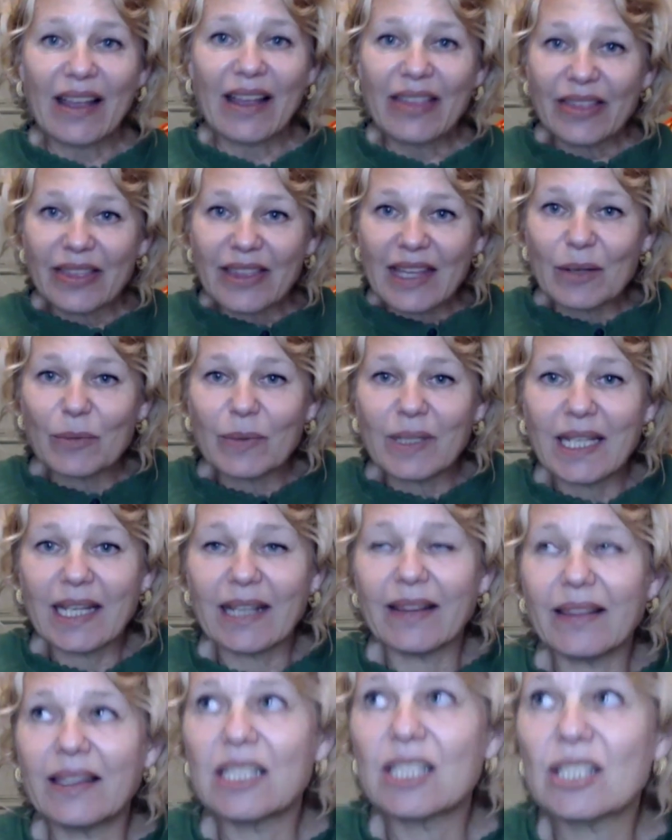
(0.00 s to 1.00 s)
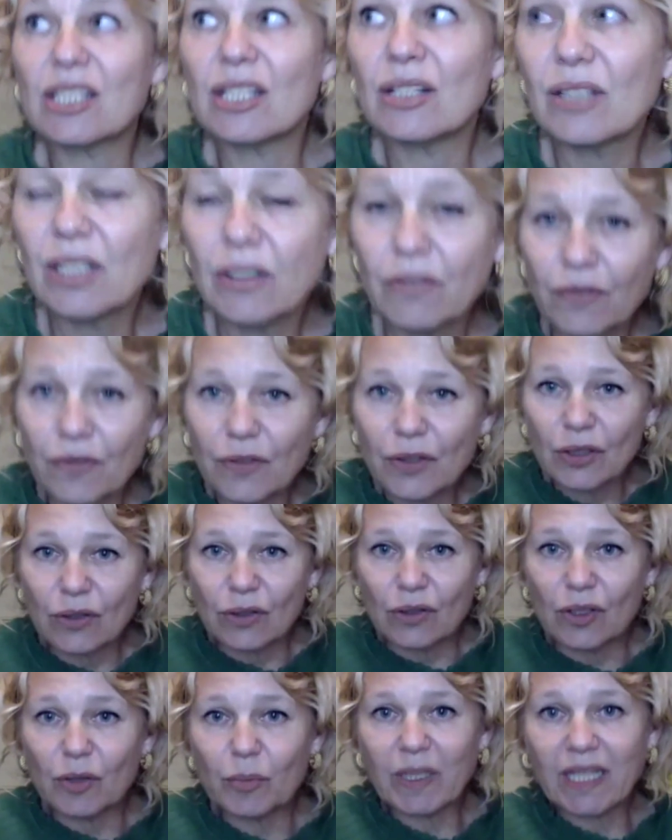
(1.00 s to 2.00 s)
I think we get this so
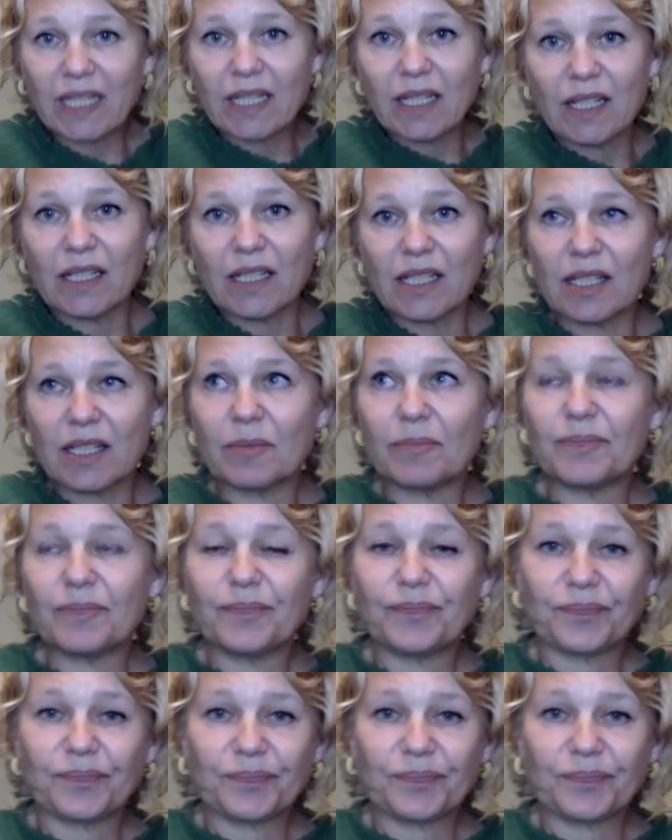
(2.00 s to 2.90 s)
confused because